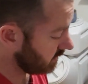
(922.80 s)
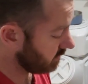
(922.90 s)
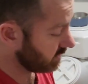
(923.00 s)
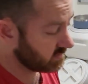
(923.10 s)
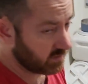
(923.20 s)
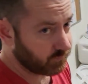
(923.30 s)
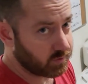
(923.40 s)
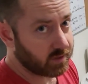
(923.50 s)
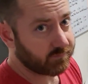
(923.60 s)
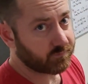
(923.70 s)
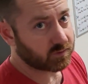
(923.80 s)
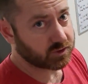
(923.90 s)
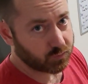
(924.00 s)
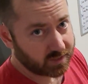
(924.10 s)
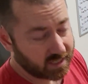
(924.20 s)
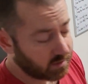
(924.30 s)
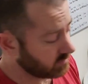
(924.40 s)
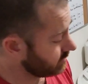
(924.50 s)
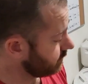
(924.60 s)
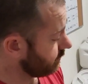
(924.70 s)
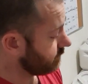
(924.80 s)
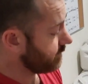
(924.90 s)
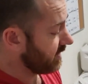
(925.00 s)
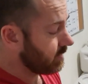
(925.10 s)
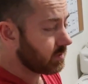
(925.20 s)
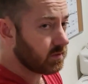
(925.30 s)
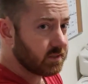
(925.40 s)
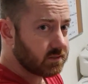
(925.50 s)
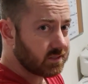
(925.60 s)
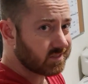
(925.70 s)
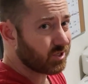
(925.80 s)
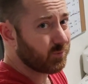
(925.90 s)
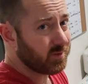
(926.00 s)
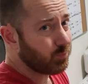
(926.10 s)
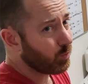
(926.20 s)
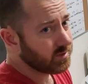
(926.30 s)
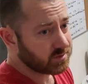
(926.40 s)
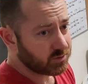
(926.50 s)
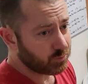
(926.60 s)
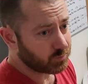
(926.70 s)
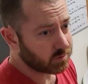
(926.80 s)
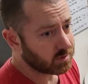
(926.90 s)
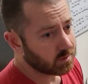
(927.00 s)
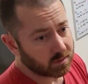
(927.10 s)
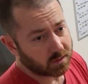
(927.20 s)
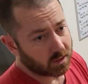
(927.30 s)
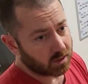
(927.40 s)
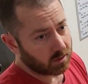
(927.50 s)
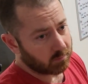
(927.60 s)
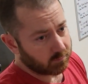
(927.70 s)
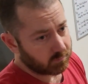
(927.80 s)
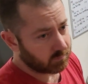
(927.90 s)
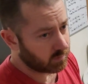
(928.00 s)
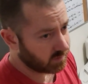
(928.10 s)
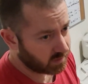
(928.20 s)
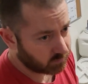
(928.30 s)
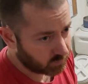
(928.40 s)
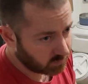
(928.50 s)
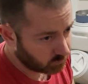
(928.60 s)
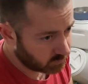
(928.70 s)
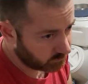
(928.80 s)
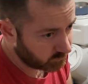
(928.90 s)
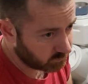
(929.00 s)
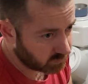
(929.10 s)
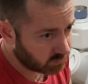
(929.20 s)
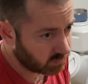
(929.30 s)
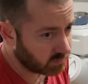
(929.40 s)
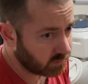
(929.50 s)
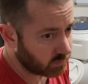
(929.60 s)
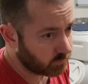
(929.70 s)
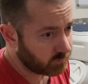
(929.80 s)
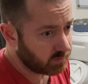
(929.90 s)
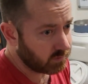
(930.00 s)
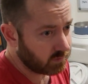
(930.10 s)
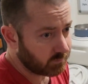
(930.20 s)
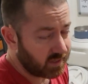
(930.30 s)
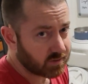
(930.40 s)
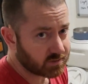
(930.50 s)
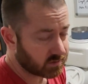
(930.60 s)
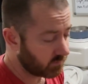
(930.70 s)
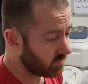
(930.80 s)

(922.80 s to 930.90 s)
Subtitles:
Now, like I said, if you have for 2 gallons and you use Paraclint, it's going to be 0.2. Another one will, be the Maricin.